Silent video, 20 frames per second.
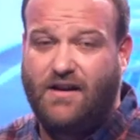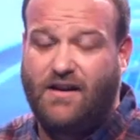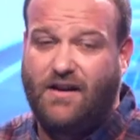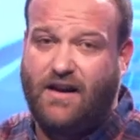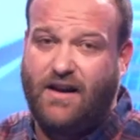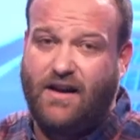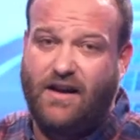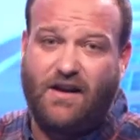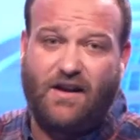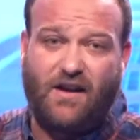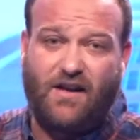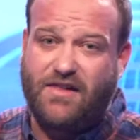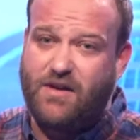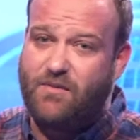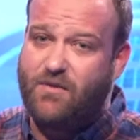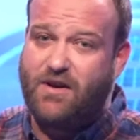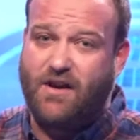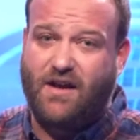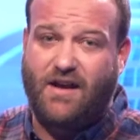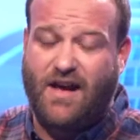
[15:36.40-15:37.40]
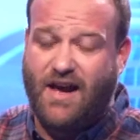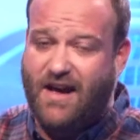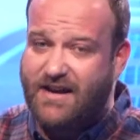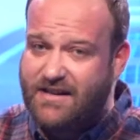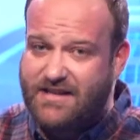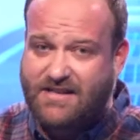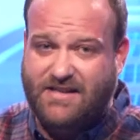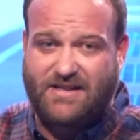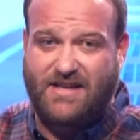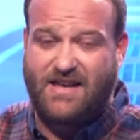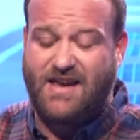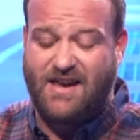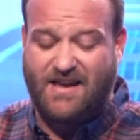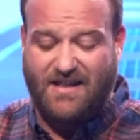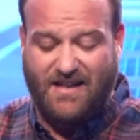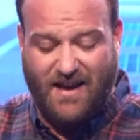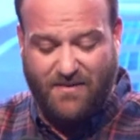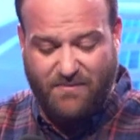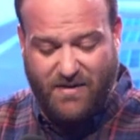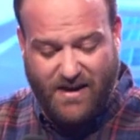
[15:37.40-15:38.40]
And I think we've got to
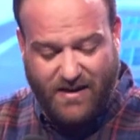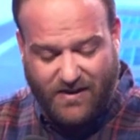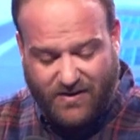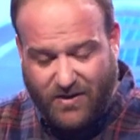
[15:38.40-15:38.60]
understand that, man,